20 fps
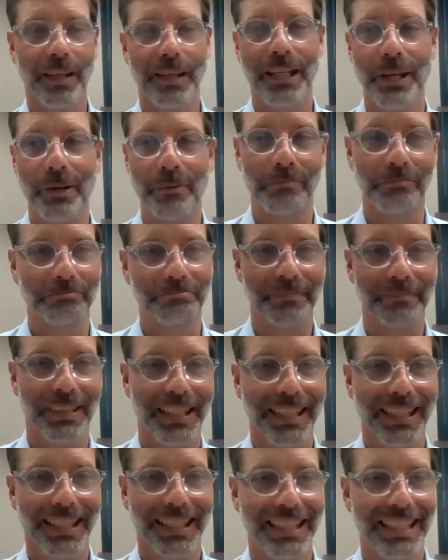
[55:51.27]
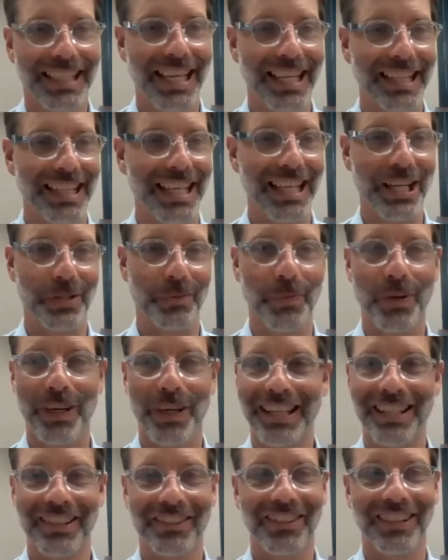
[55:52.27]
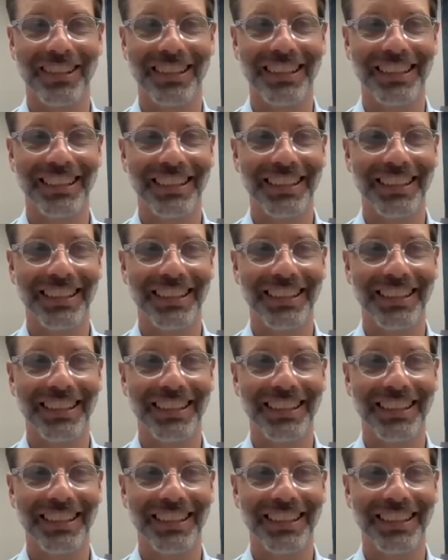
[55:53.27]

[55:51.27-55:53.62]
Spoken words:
you know, it is what it is.